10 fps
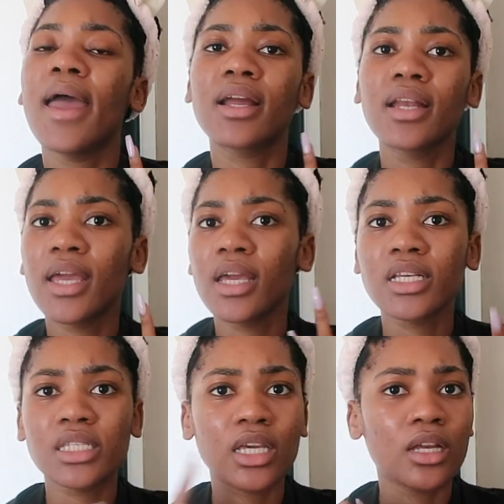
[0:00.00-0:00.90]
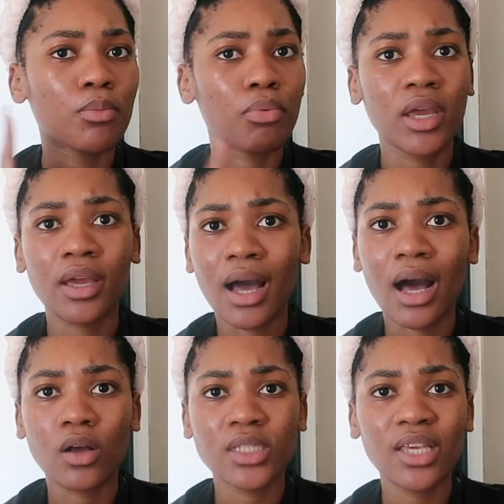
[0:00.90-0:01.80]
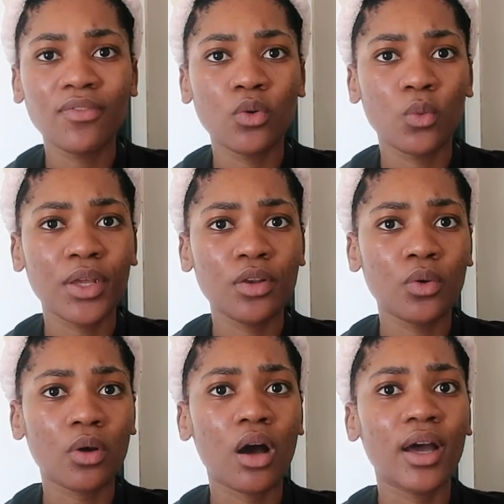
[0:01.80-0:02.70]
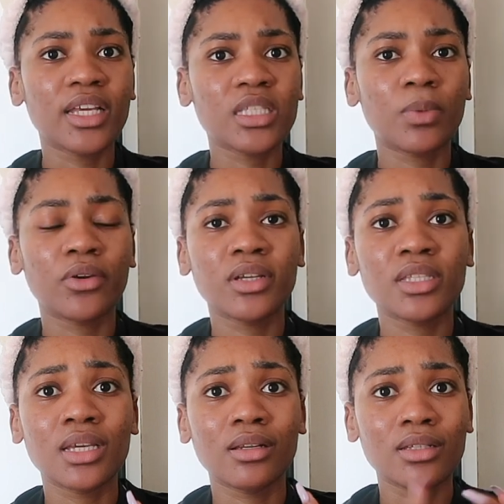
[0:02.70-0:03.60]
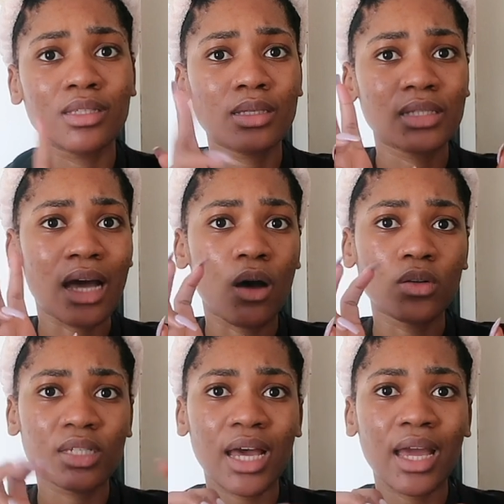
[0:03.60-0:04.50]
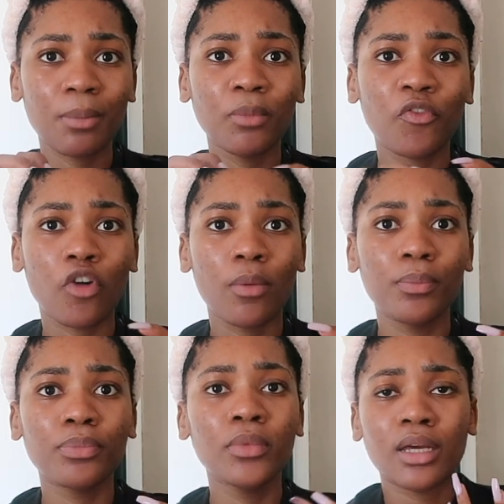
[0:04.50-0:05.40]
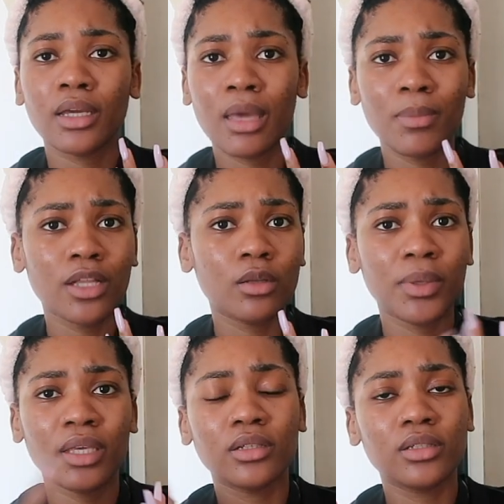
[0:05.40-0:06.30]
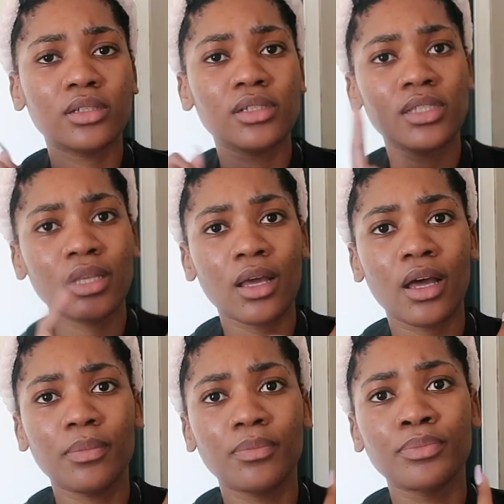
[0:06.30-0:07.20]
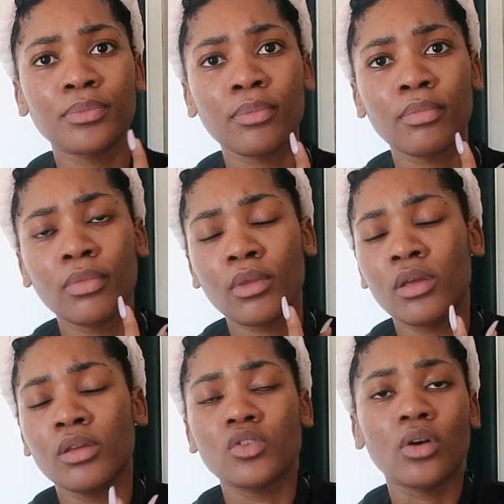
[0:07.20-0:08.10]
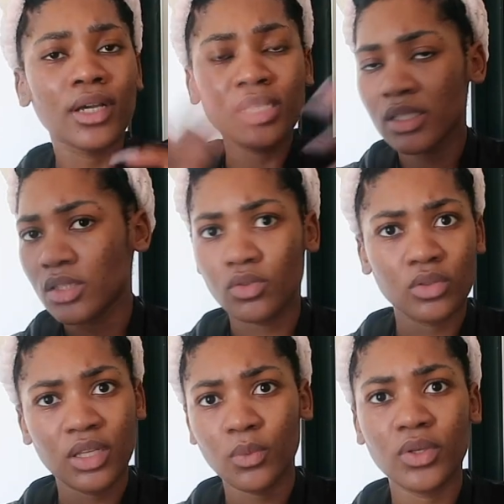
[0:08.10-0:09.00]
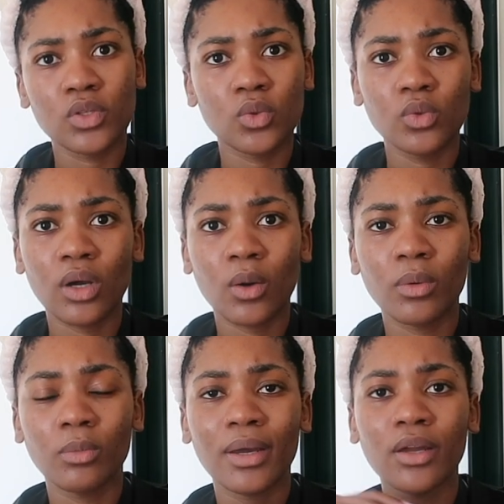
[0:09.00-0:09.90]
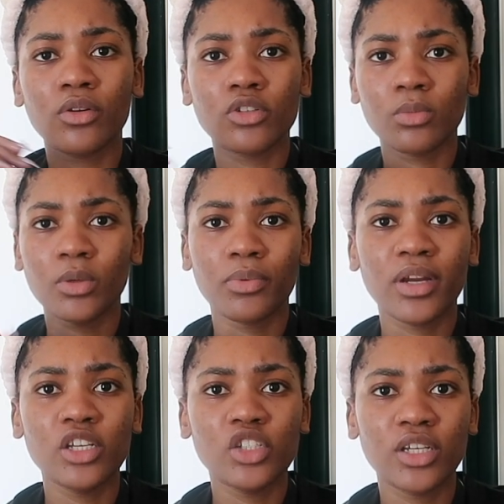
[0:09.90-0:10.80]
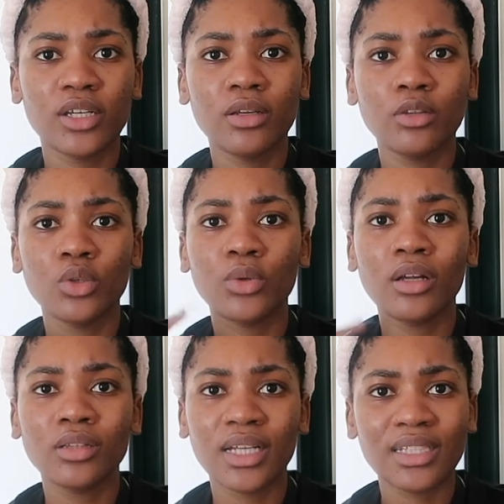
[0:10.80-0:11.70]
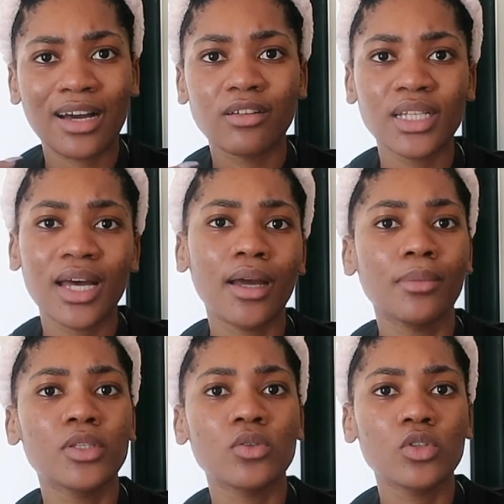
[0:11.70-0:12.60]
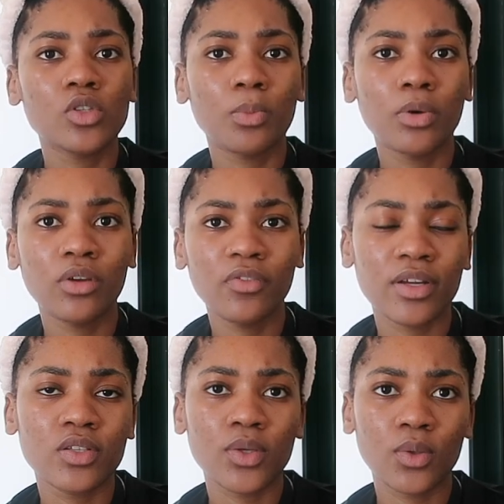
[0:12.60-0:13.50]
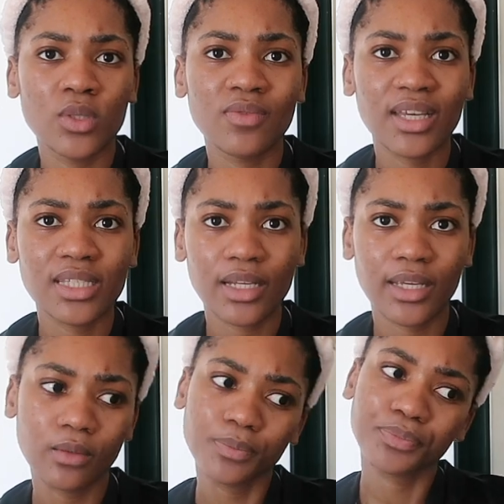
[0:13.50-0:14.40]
acneic skin breakouts, even when you are experiencing downtime from chemical peels. As long as it's that we do our microdermabrasion throughout that downtime, it's also perfect to use Vaseline.